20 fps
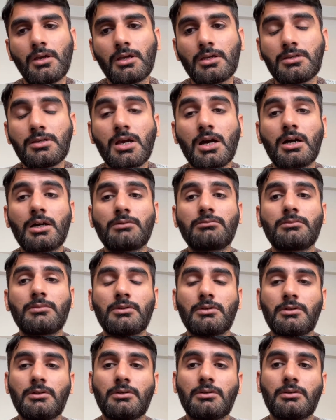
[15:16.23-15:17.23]
Yeah,
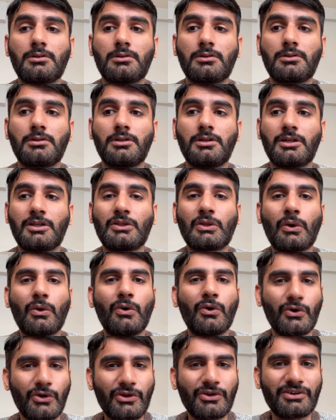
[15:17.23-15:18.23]
the
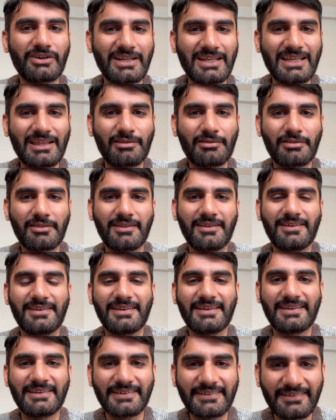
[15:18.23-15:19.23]
horror is
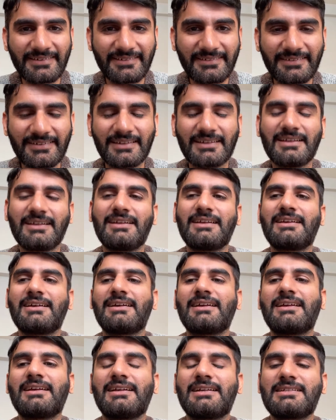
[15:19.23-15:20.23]
rare,
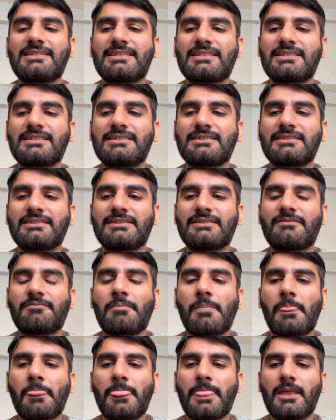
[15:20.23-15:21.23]
and
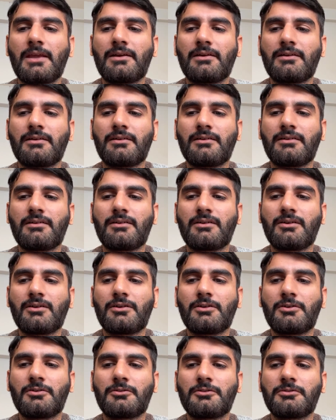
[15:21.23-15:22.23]

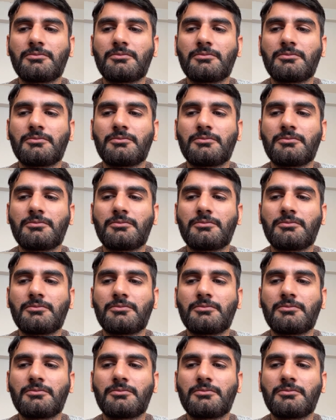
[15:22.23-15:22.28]
uh,